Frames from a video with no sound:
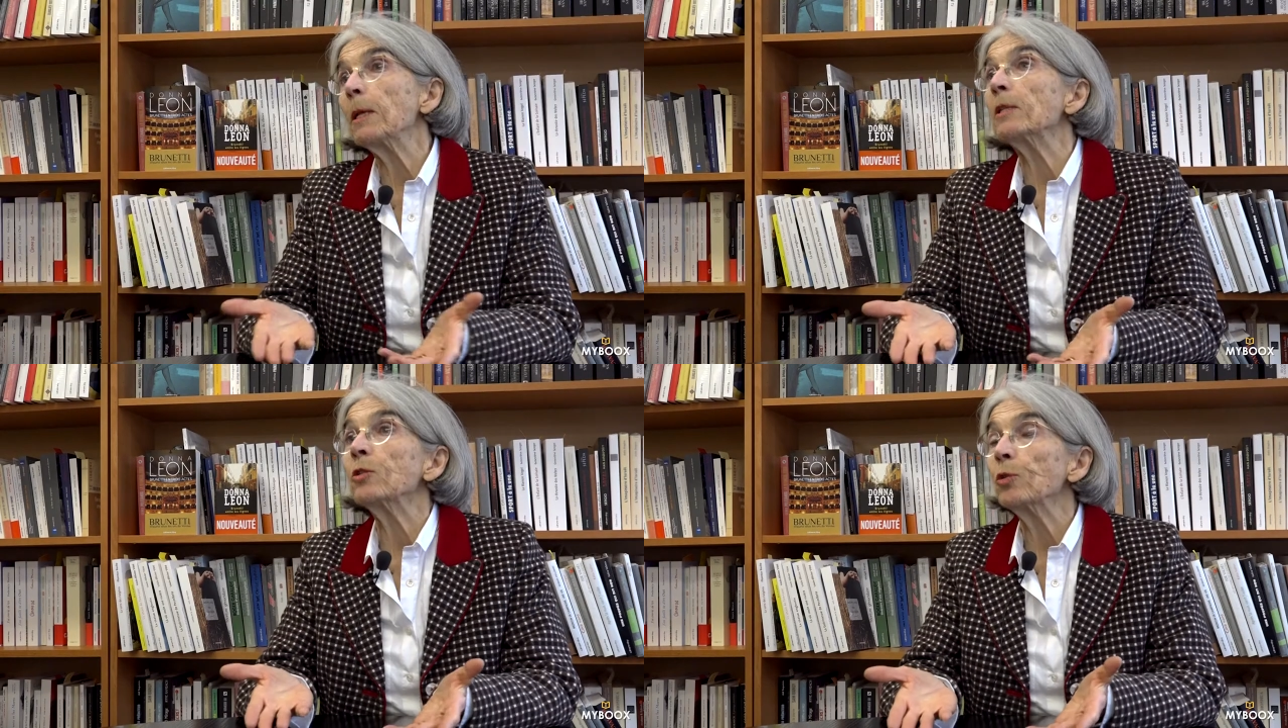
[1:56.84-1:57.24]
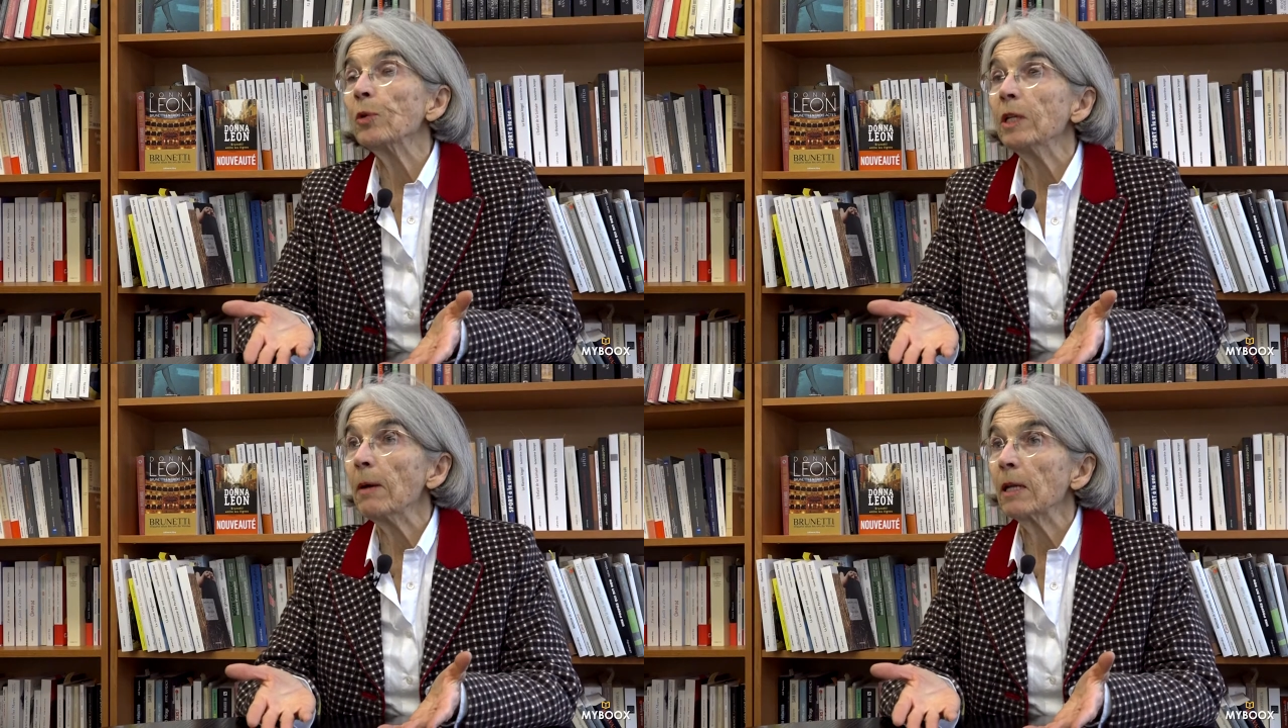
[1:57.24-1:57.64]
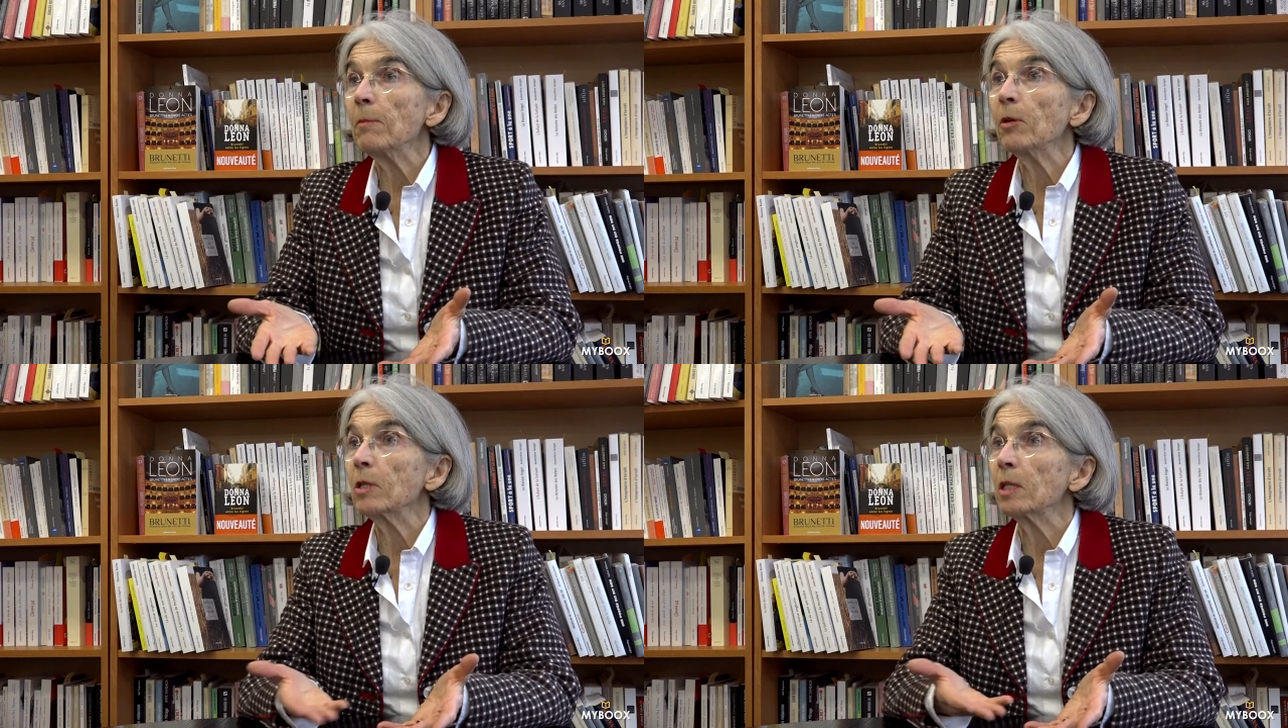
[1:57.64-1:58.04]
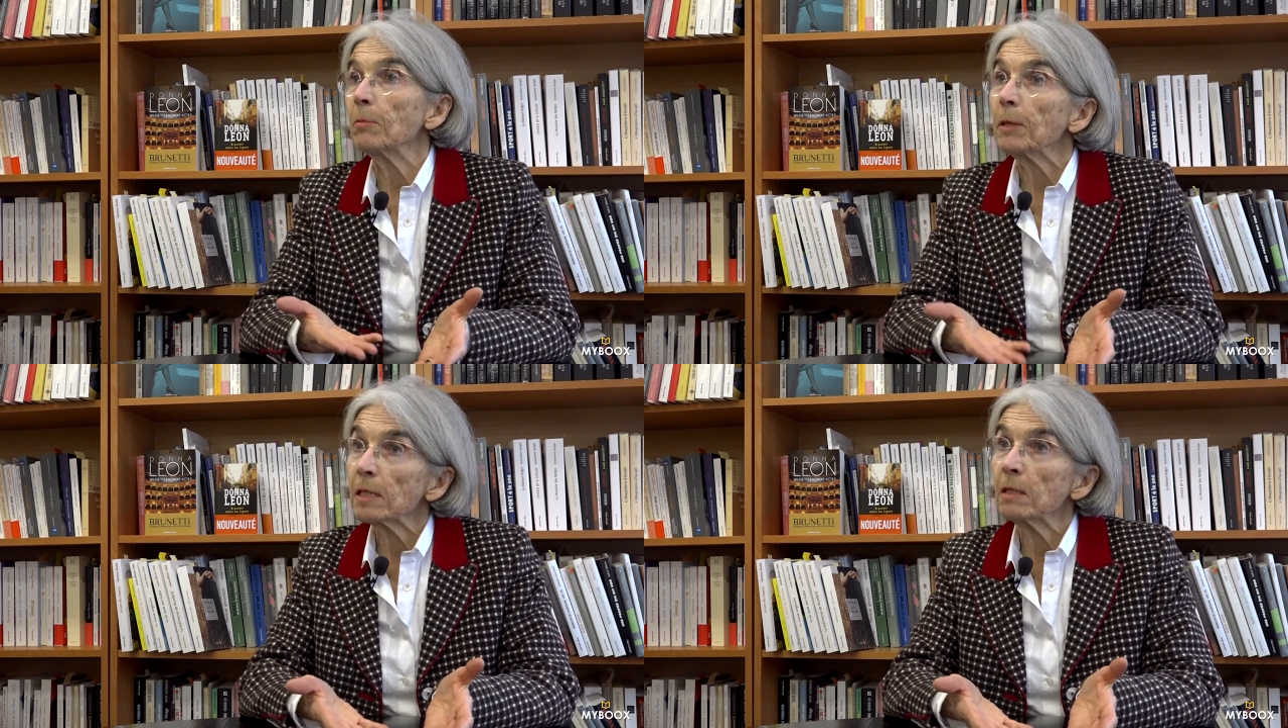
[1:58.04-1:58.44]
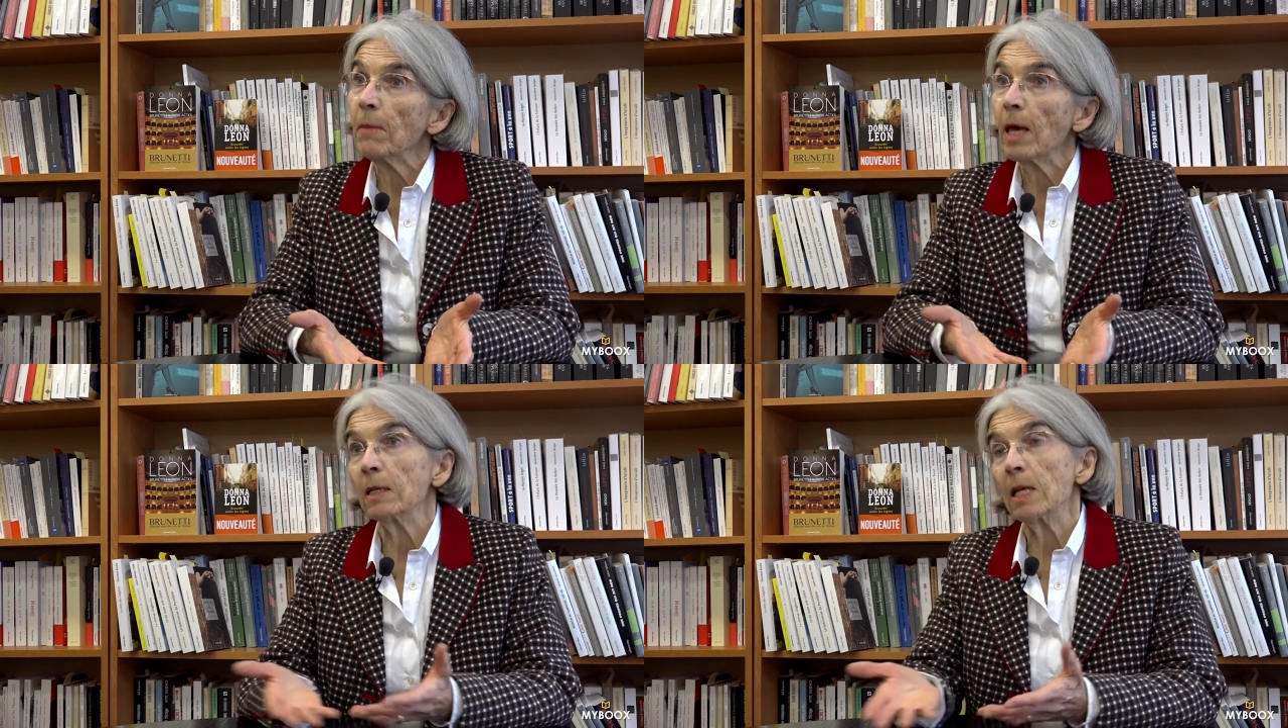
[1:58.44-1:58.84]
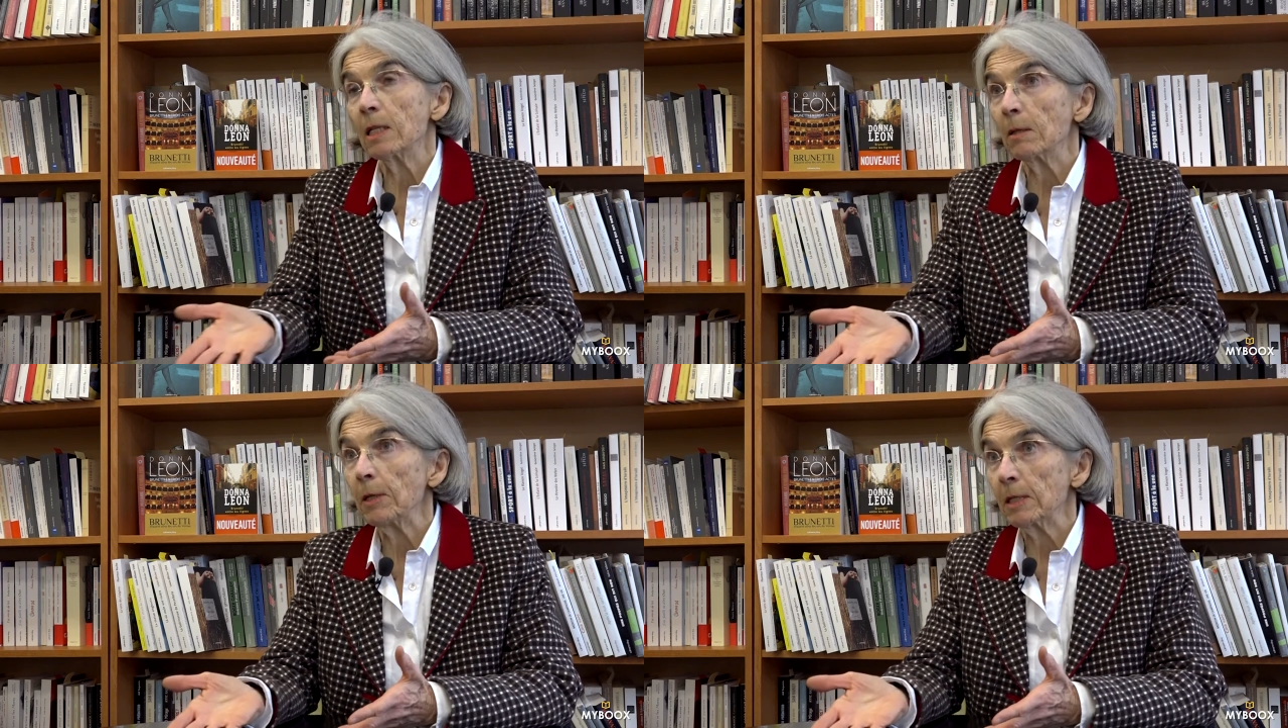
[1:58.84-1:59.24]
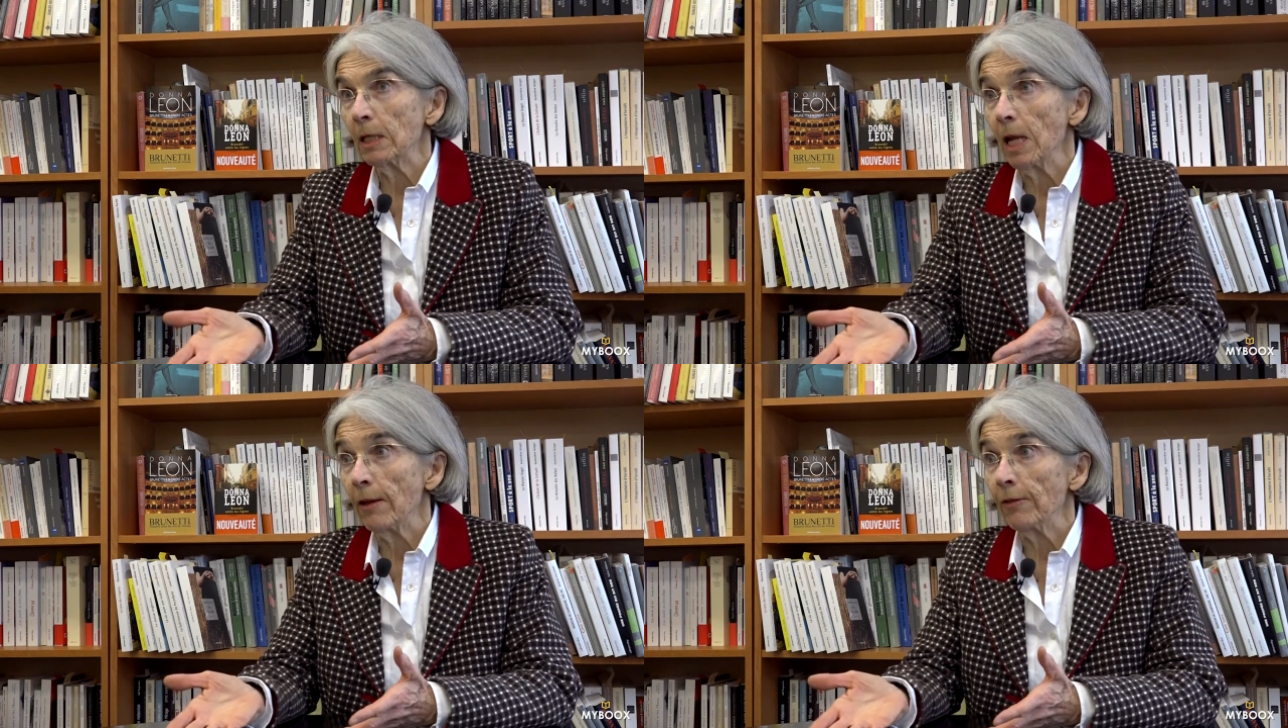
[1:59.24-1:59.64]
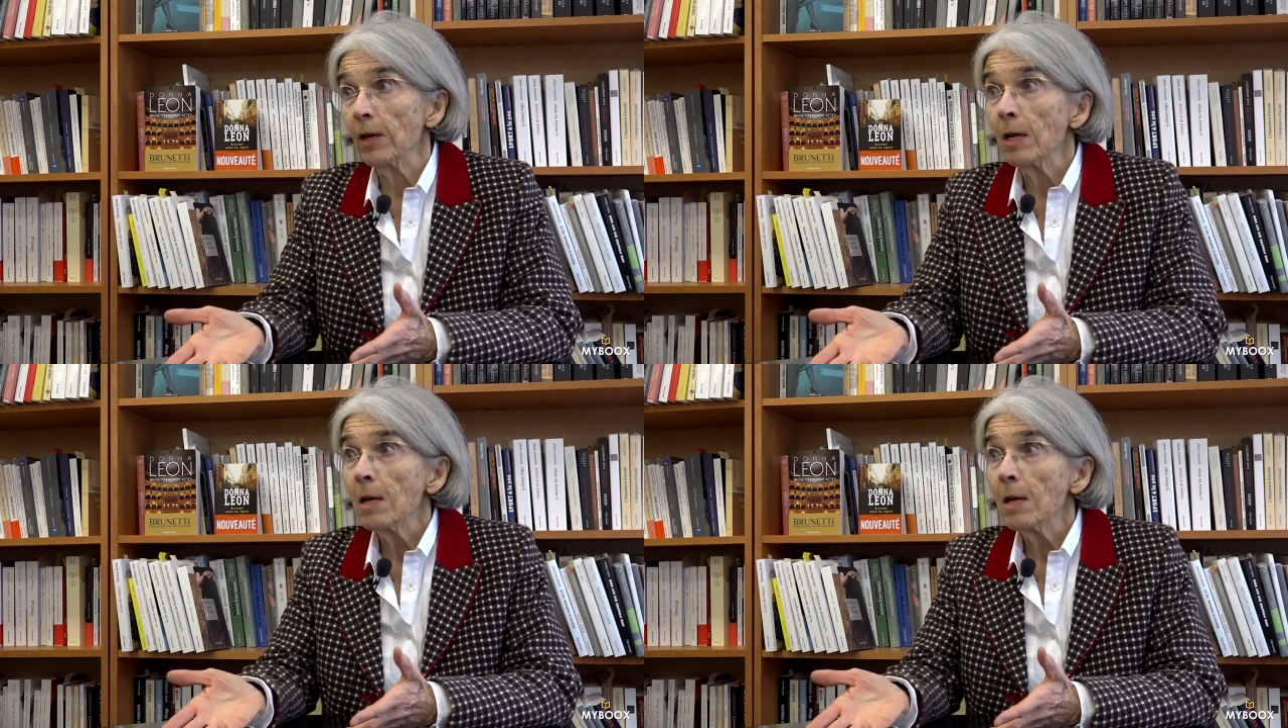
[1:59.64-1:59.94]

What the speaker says: pleasant to read about him because he's a pleasant man and he has a pleasant life.